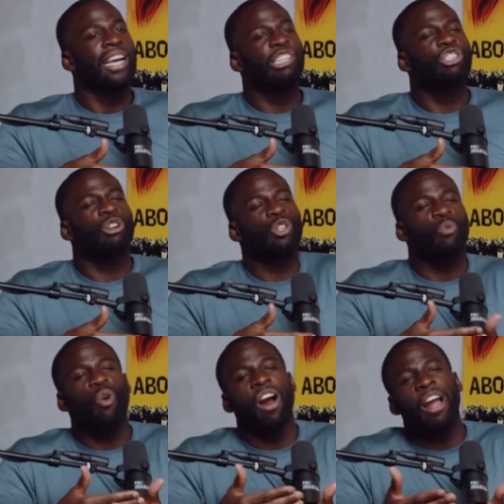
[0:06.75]
And so to
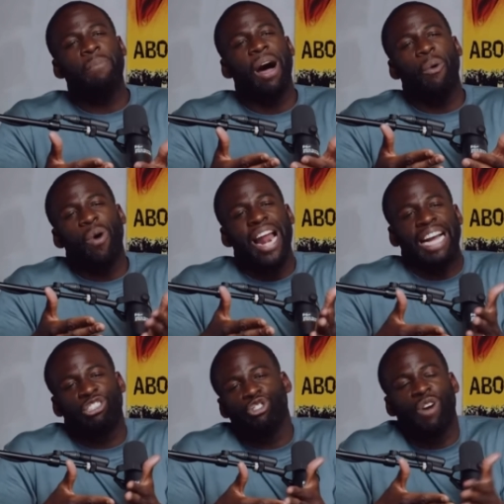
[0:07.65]
worry about what
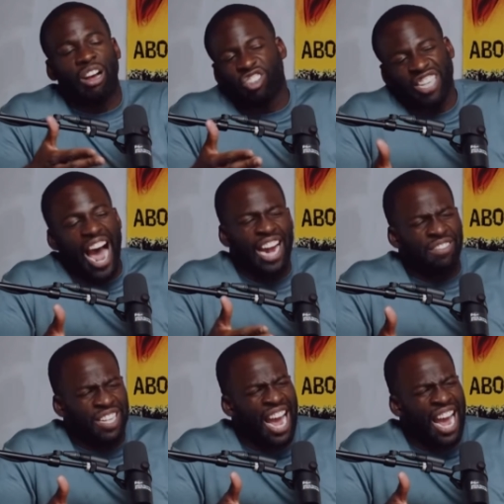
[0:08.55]
I do outside of